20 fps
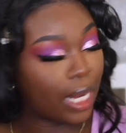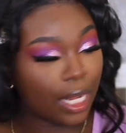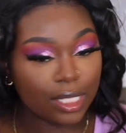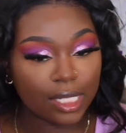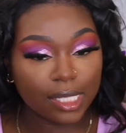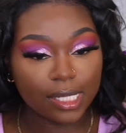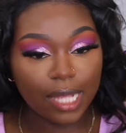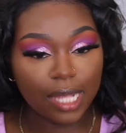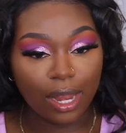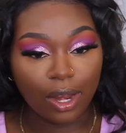
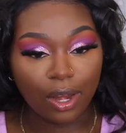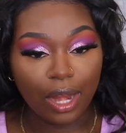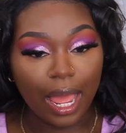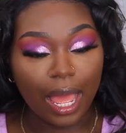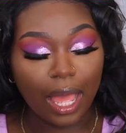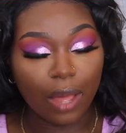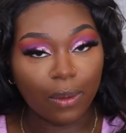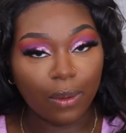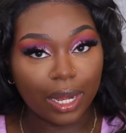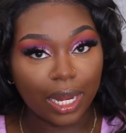glitters, I don't know
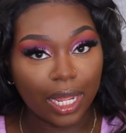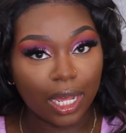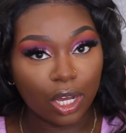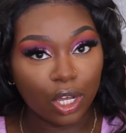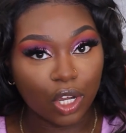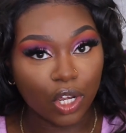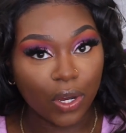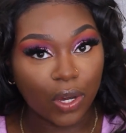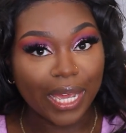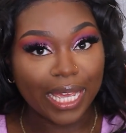how
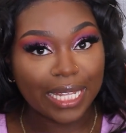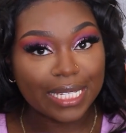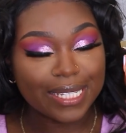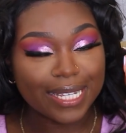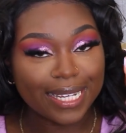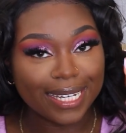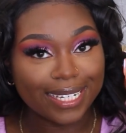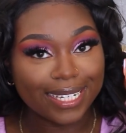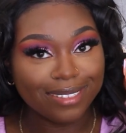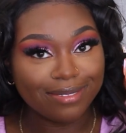glitter got
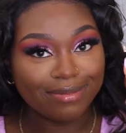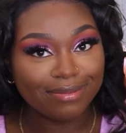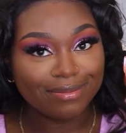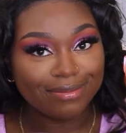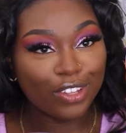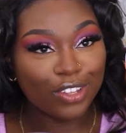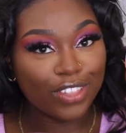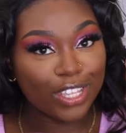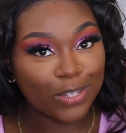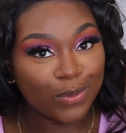into here,
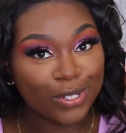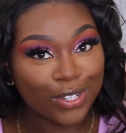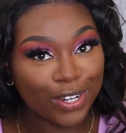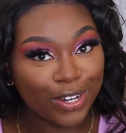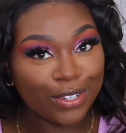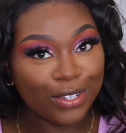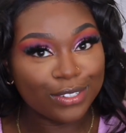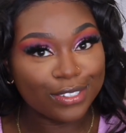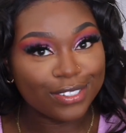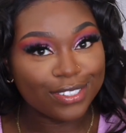cause this was
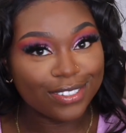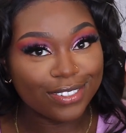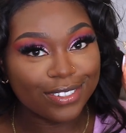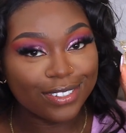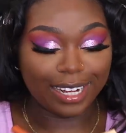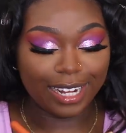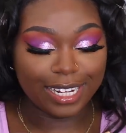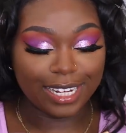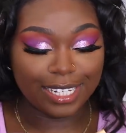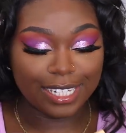closed.
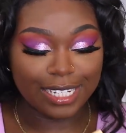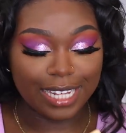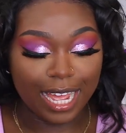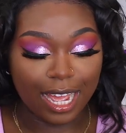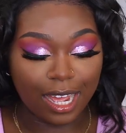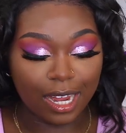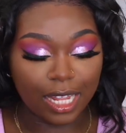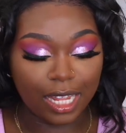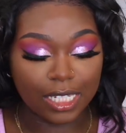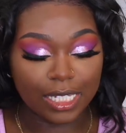Glitters
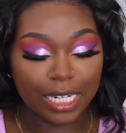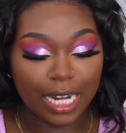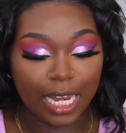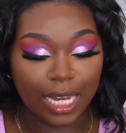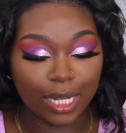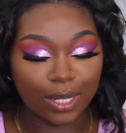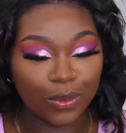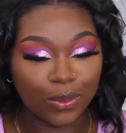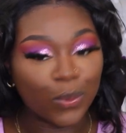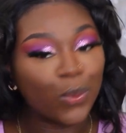are
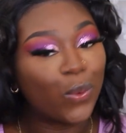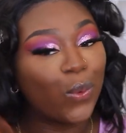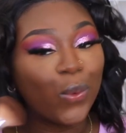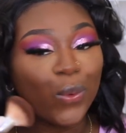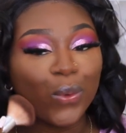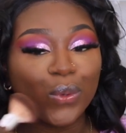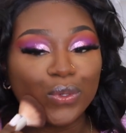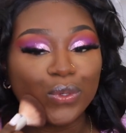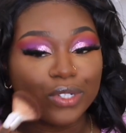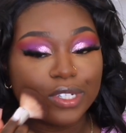literally like little
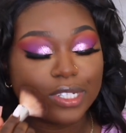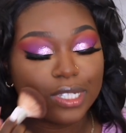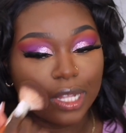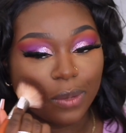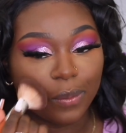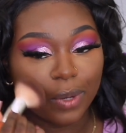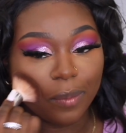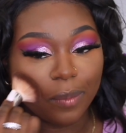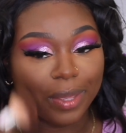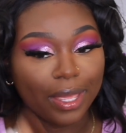whores,
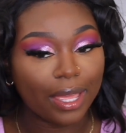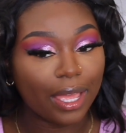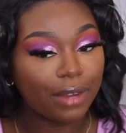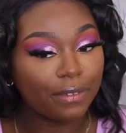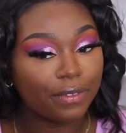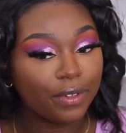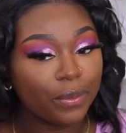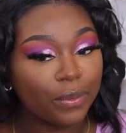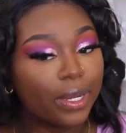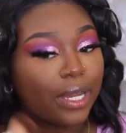they wanna be
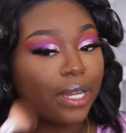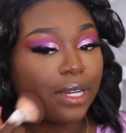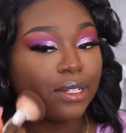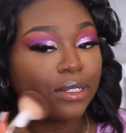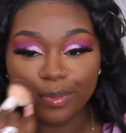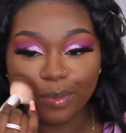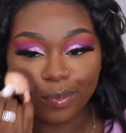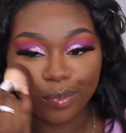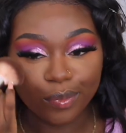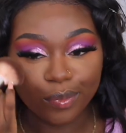everywhere.